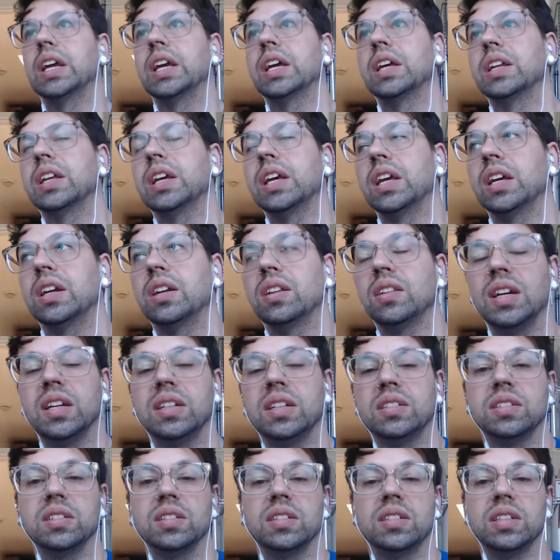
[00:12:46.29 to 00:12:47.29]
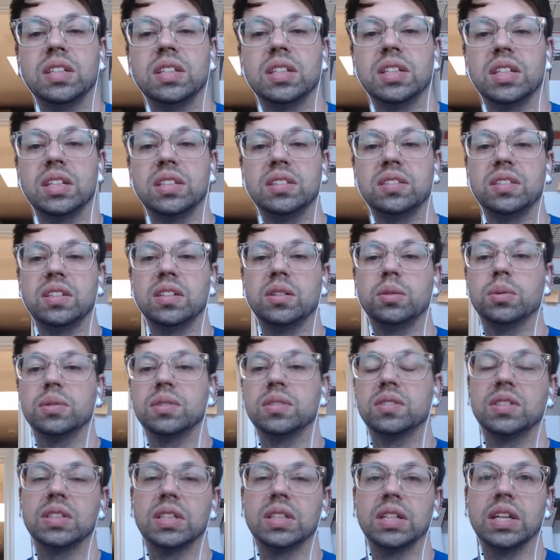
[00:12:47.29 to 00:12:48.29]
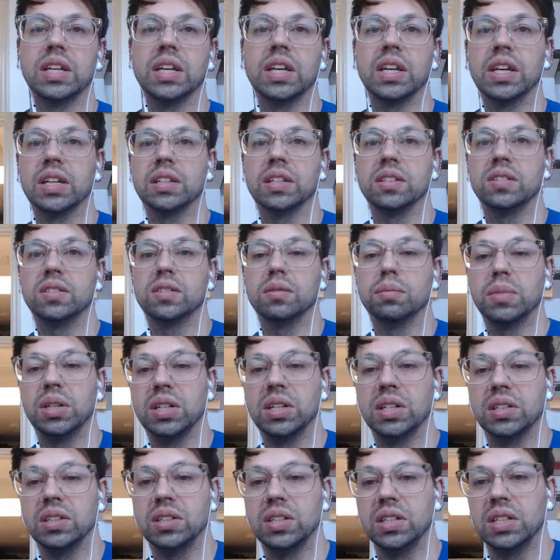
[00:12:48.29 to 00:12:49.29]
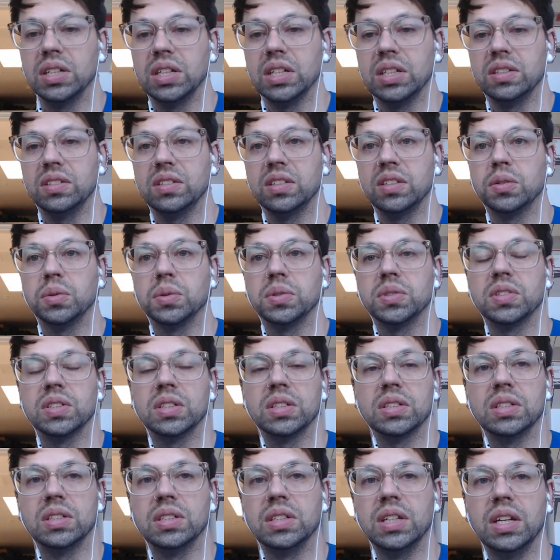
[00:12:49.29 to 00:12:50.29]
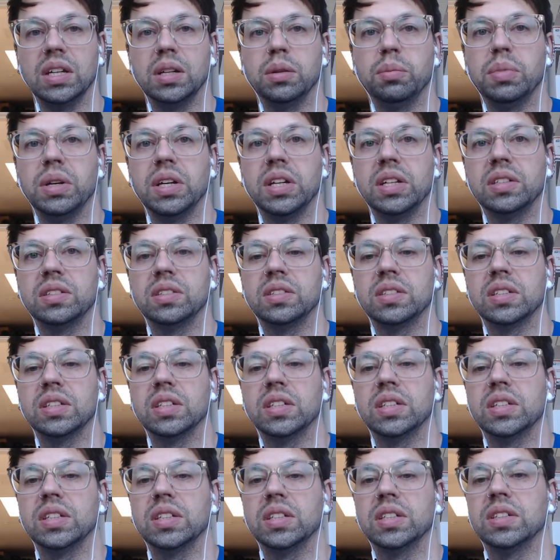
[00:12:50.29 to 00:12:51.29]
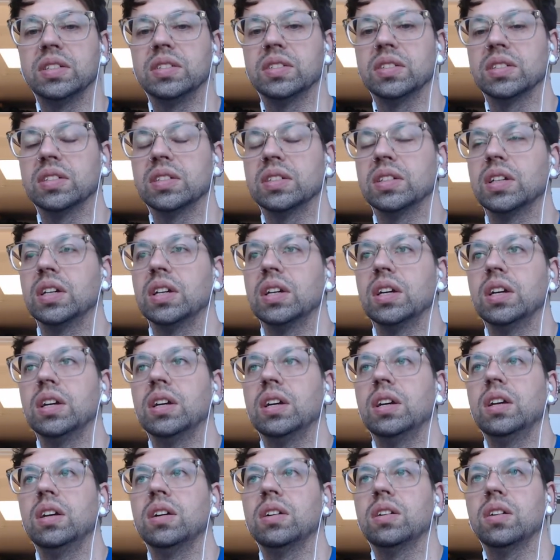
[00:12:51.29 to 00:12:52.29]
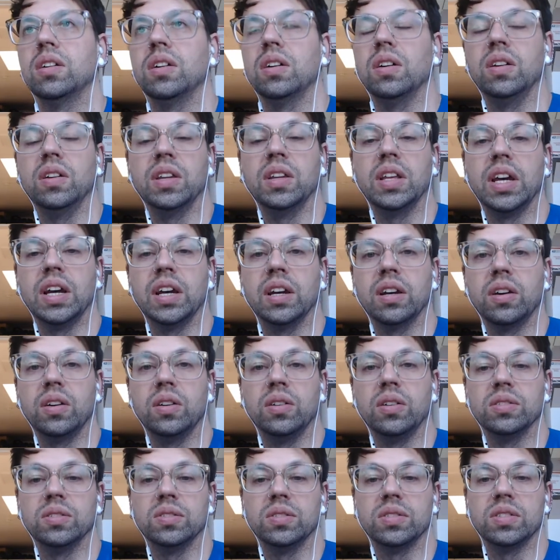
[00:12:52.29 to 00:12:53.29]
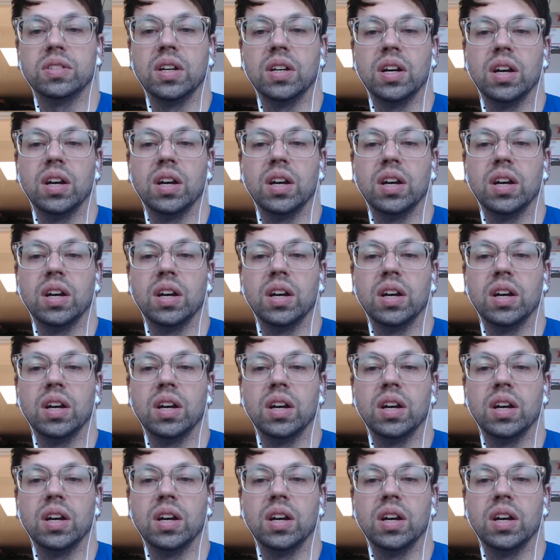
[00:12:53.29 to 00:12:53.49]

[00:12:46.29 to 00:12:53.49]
analyzing DNA sequencing and submitting DNA sequencing to databases and all that good stuff.